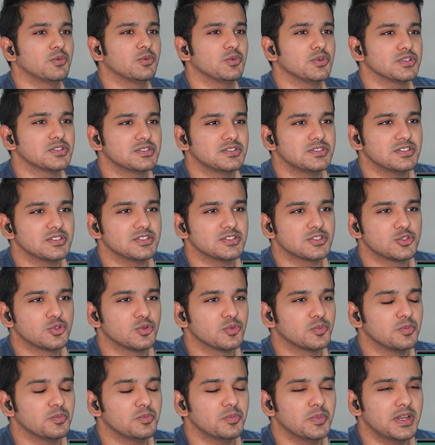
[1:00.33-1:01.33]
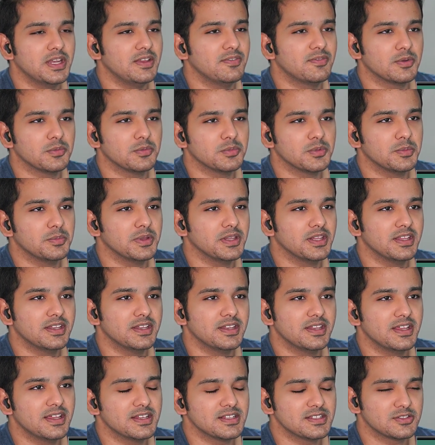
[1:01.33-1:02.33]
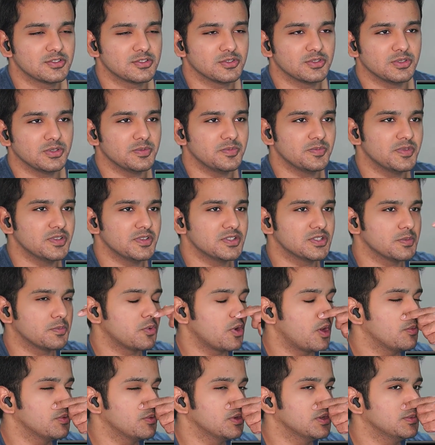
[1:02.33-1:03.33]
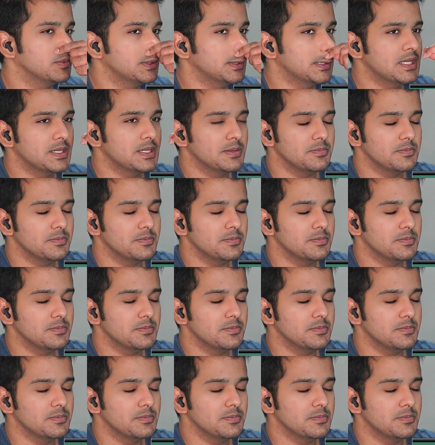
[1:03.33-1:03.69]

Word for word: was just took money from the billionaires so it's a problem